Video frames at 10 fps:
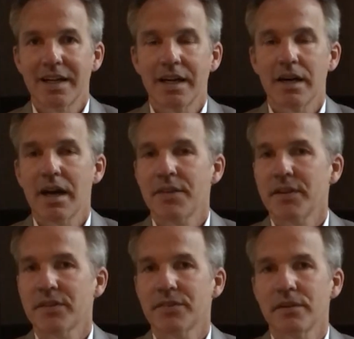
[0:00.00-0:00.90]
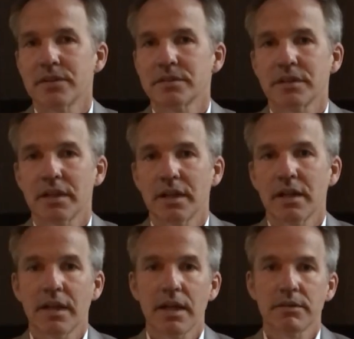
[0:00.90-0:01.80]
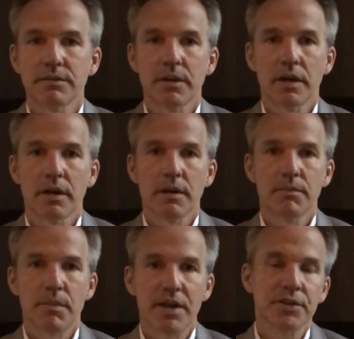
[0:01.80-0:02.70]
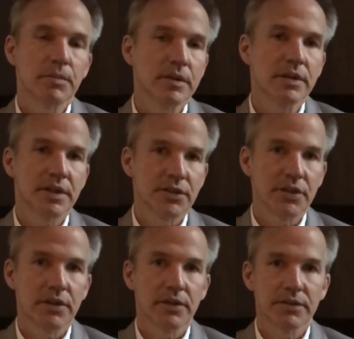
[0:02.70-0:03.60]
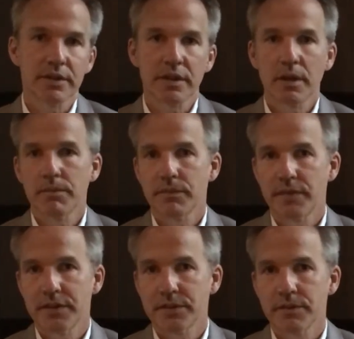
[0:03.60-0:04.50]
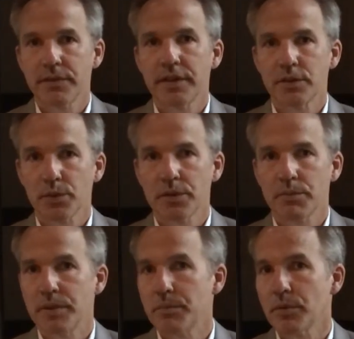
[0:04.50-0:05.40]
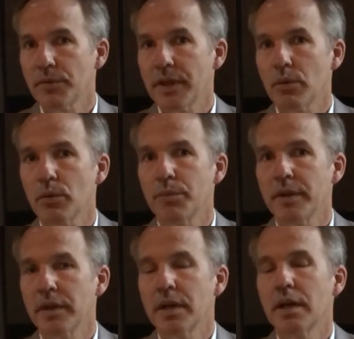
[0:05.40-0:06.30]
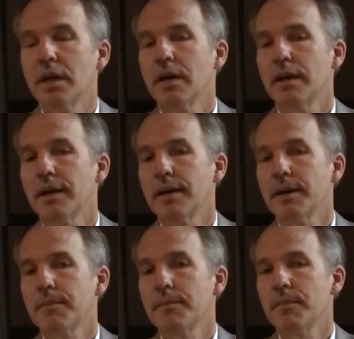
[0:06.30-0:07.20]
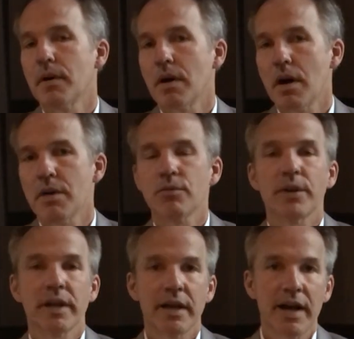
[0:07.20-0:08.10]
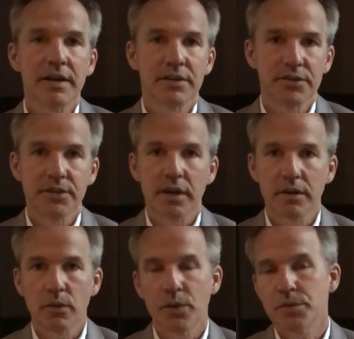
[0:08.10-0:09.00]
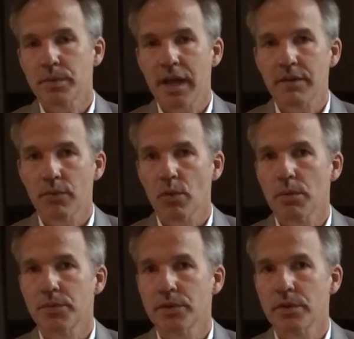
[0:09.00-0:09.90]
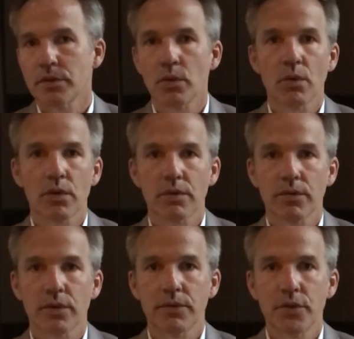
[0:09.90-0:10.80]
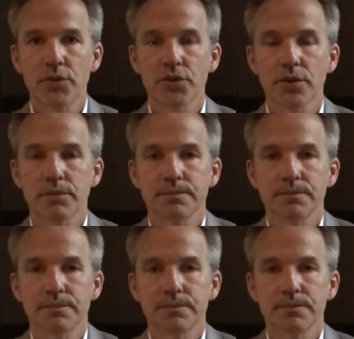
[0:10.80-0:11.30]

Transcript: uh, I think there's a, a lot of uh, possibilities here to come face to face with people that will be um, offering guidance on which platforms to order for the future.